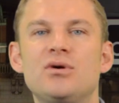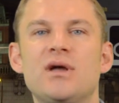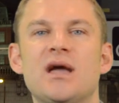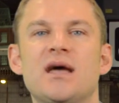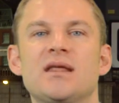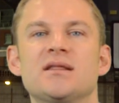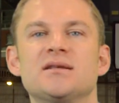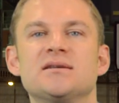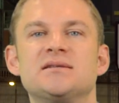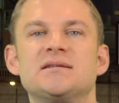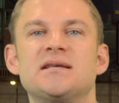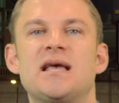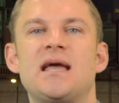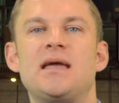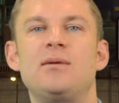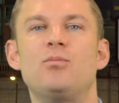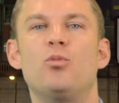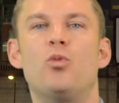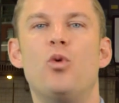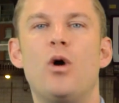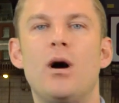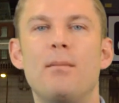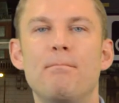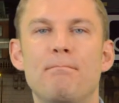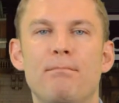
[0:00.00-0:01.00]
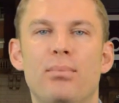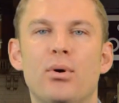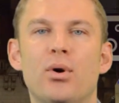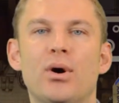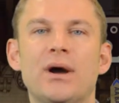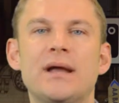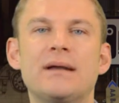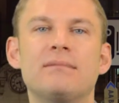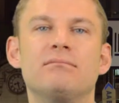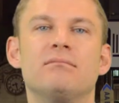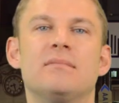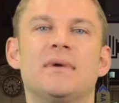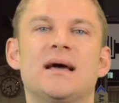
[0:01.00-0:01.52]
get the same 1
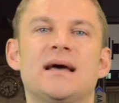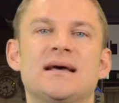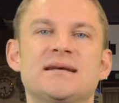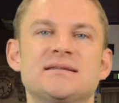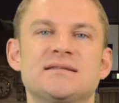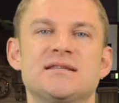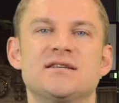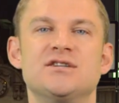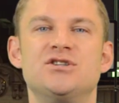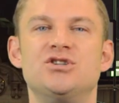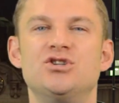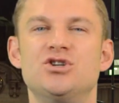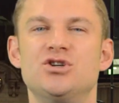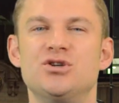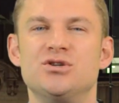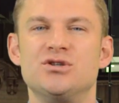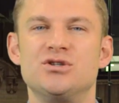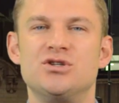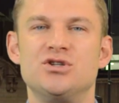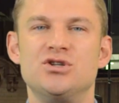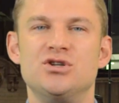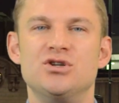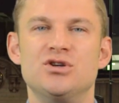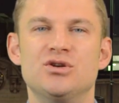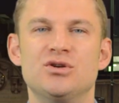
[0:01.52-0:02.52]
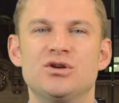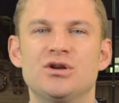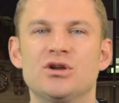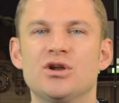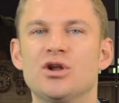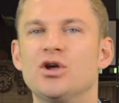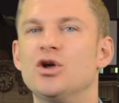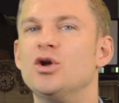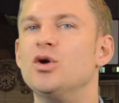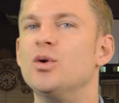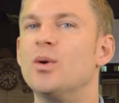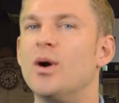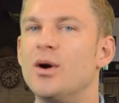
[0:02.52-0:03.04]
point as the
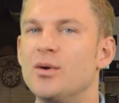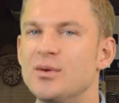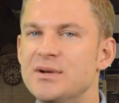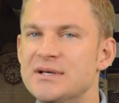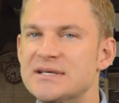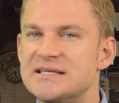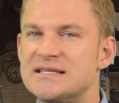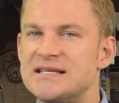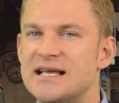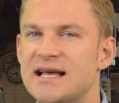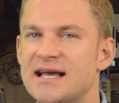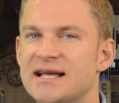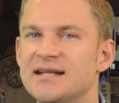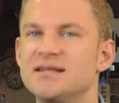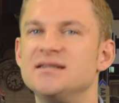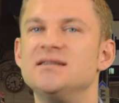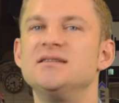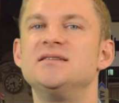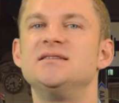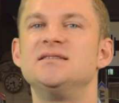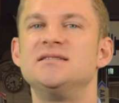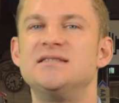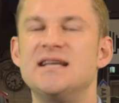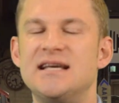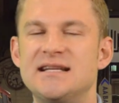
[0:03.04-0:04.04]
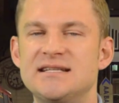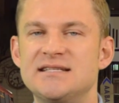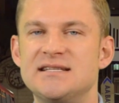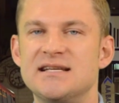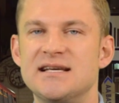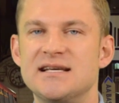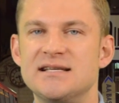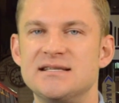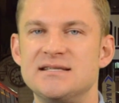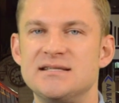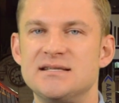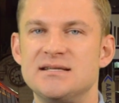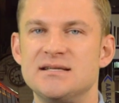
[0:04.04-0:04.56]
student who only said
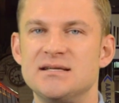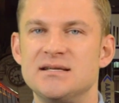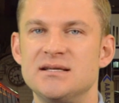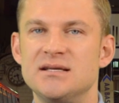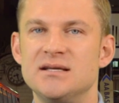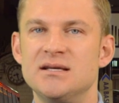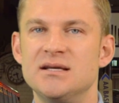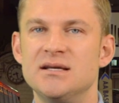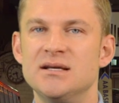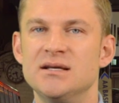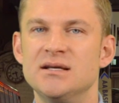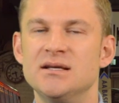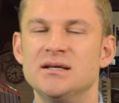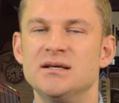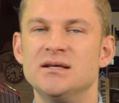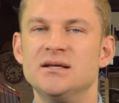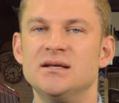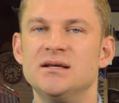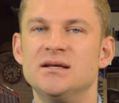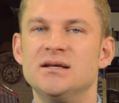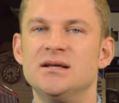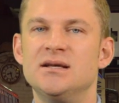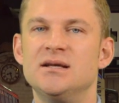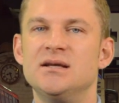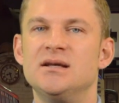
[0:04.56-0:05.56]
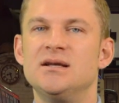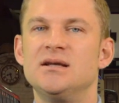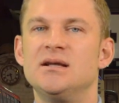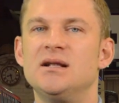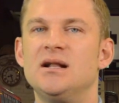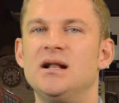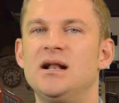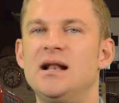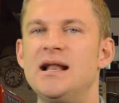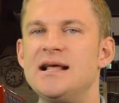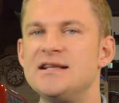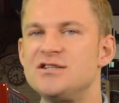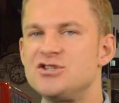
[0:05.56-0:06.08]
dentist.
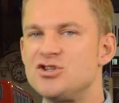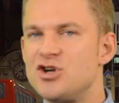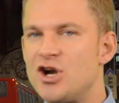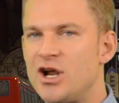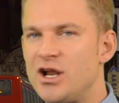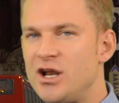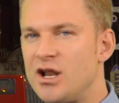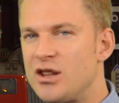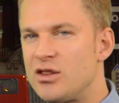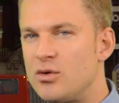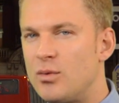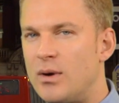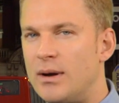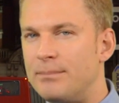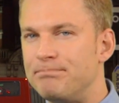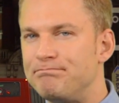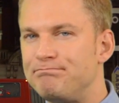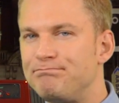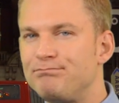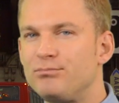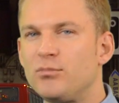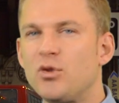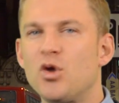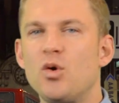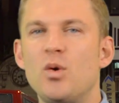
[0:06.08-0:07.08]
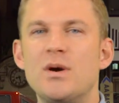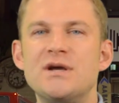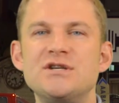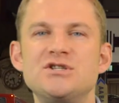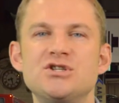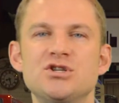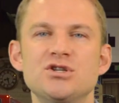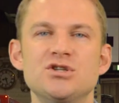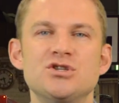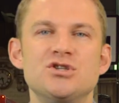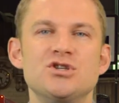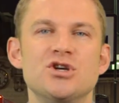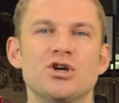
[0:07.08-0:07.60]
Let's try another one.
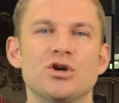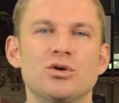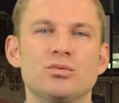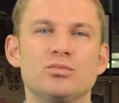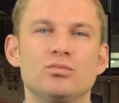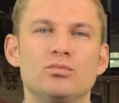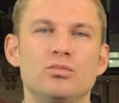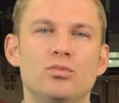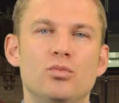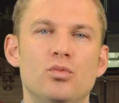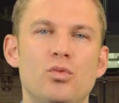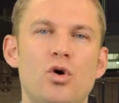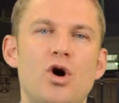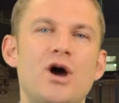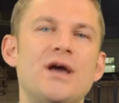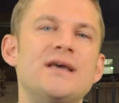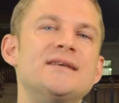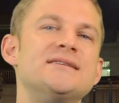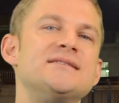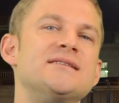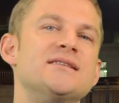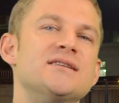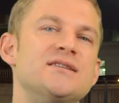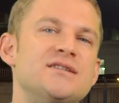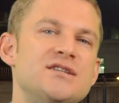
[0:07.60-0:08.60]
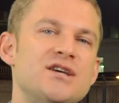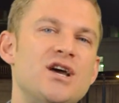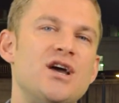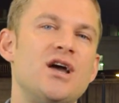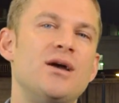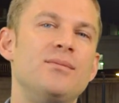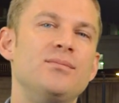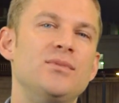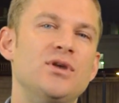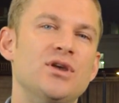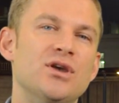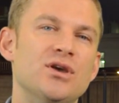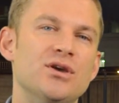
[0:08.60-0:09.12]
Question 2. What is the
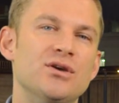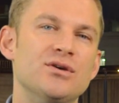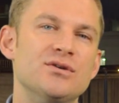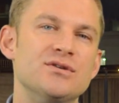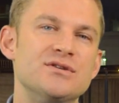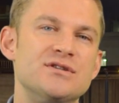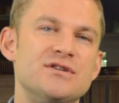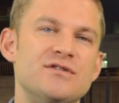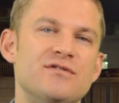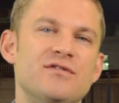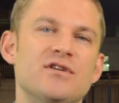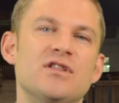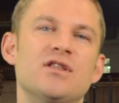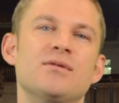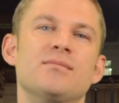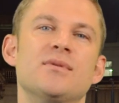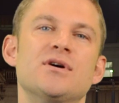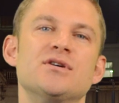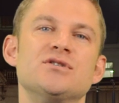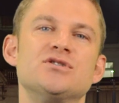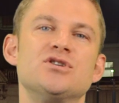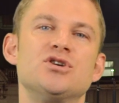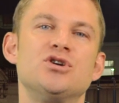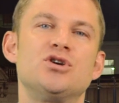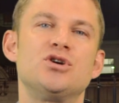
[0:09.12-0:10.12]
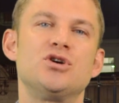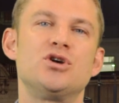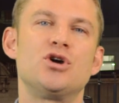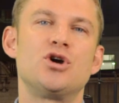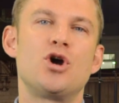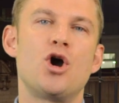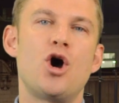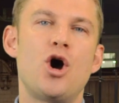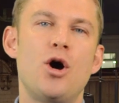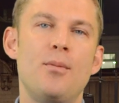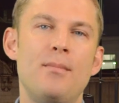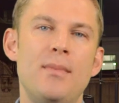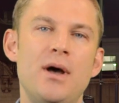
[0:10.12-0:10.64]
term used for the most
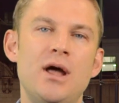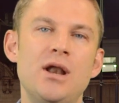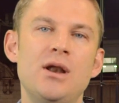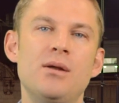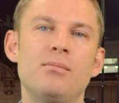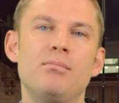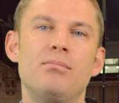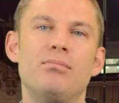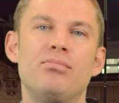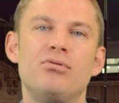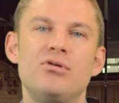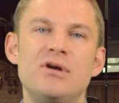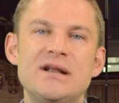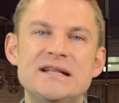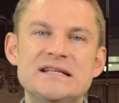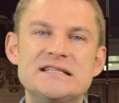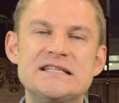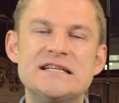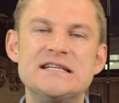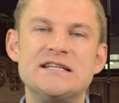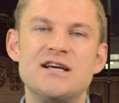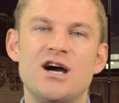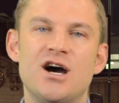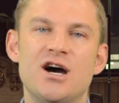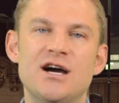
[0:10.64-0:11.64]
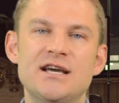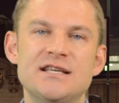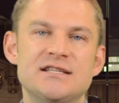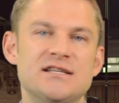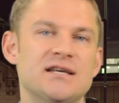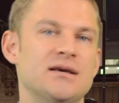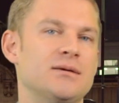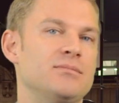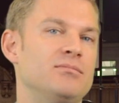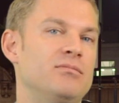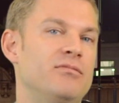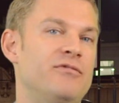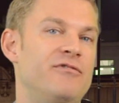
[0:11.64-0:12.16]
common printed
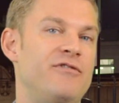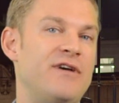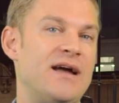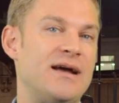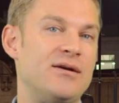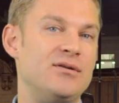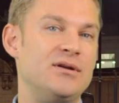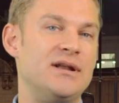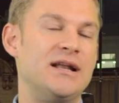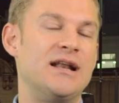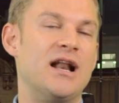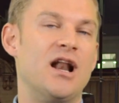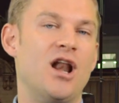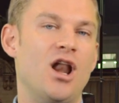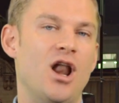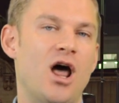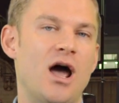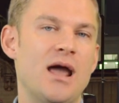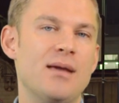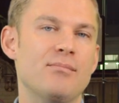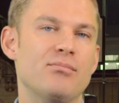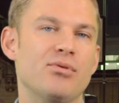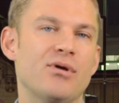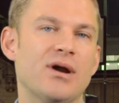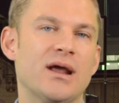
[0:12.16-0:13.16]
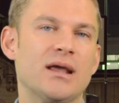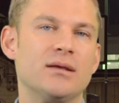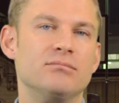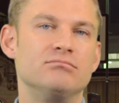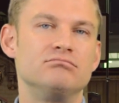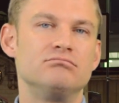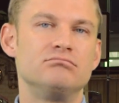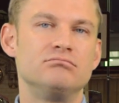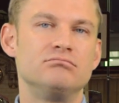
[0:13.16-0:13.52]
item found in a library?